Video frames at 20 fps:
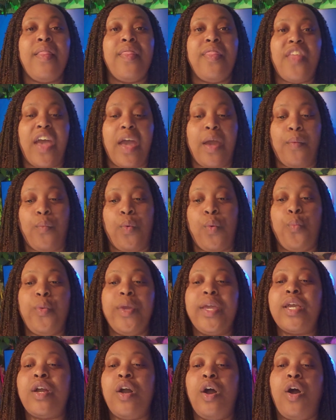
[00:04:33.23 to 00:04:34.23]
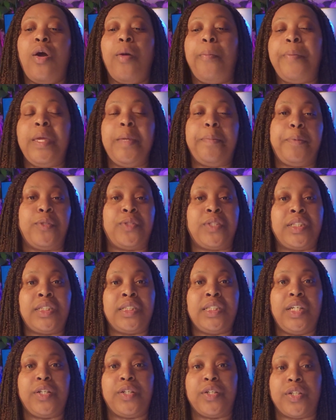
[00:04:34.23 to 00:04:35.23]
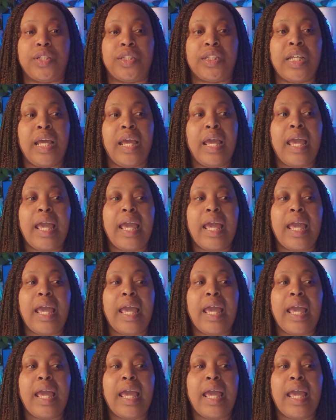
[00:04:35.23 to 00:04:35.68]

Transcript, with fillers: that when we call people sinners,